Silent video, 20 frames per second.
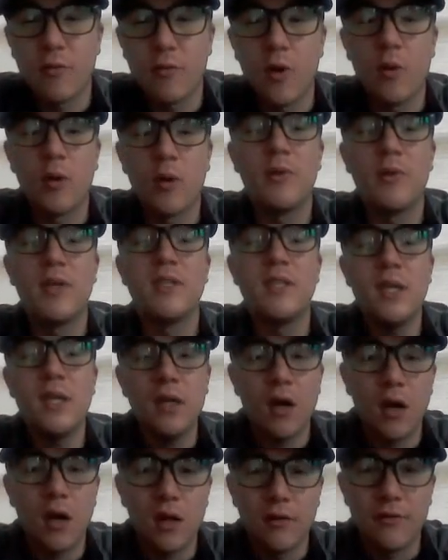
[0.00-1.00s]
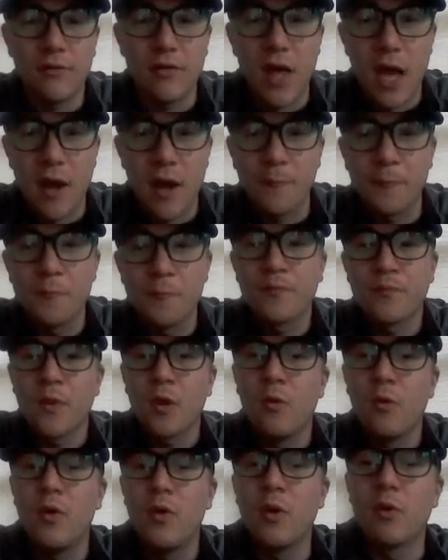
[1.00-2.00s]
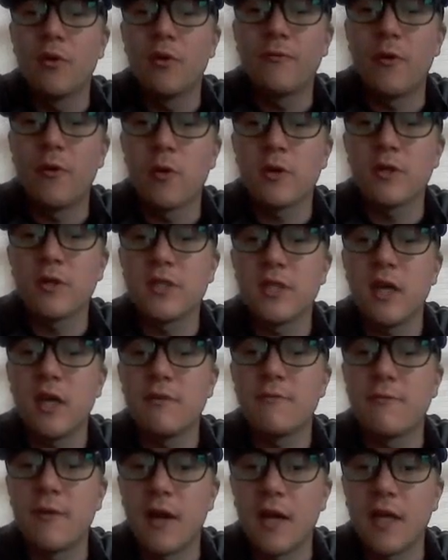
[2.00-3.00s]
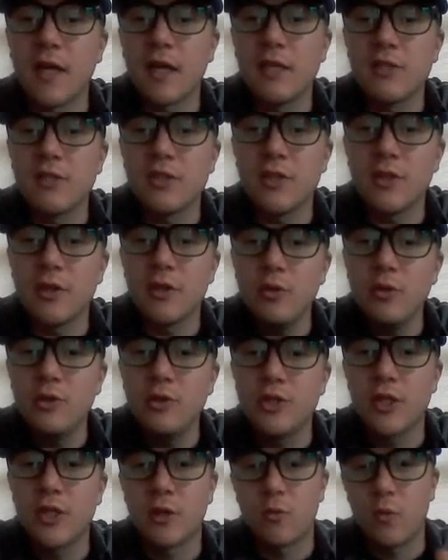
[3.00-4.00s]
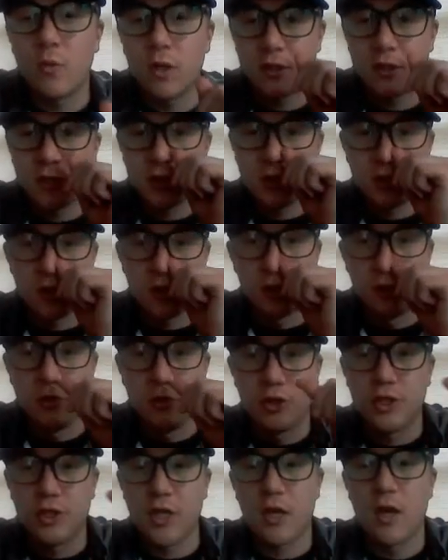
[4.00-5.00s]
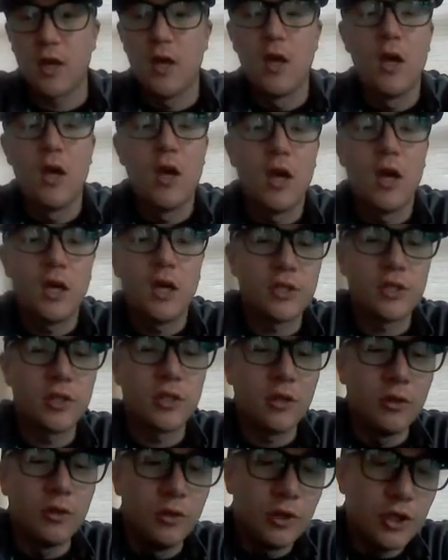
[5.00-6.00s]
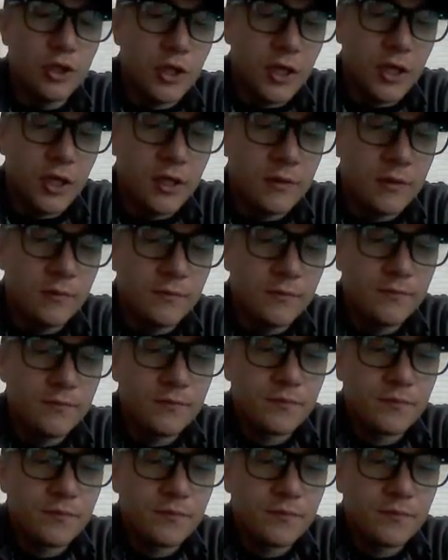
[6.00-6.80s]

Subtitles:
Well, when we did all of that, we were focusing on finding a solution. What's a solution? A solution,